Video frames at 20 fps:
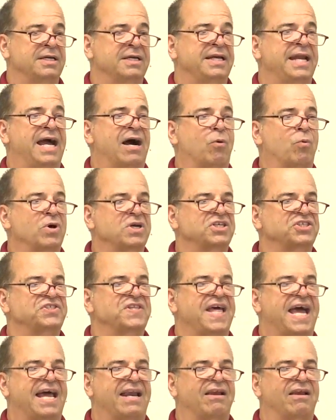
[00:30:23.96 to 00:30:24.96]
Now, what does
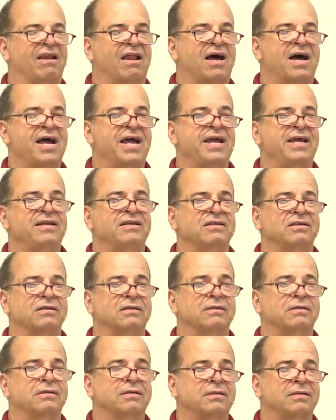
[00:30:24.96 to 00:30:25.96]
that line,
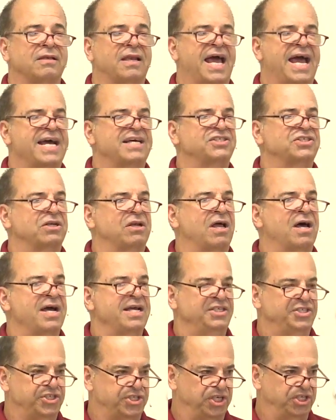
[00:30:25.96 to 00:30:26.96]
last
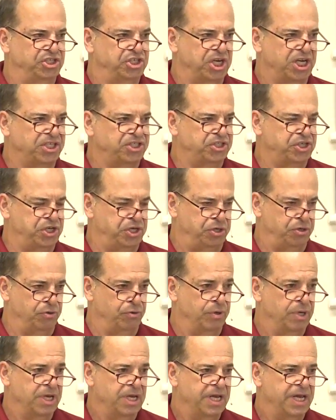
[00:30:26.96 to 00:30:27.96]
line, suggest to
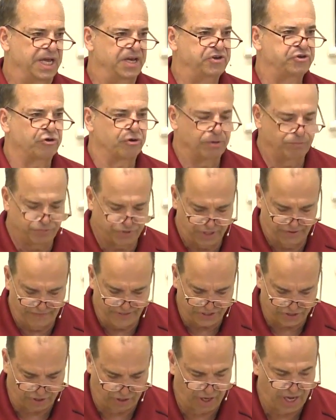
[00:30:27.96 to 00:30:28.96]
you in terms of
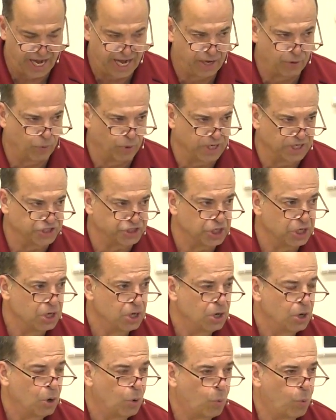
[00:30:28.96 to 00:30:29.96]
its language?
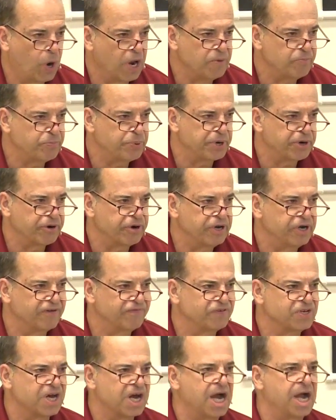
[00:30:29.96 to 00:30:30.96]
What period
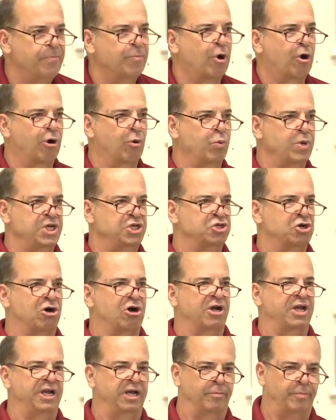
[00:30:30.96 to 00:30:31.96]
of time are we
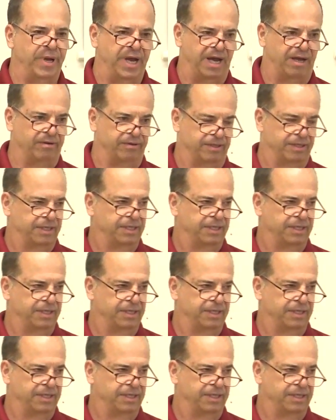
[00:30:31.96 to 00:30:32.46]
talking about?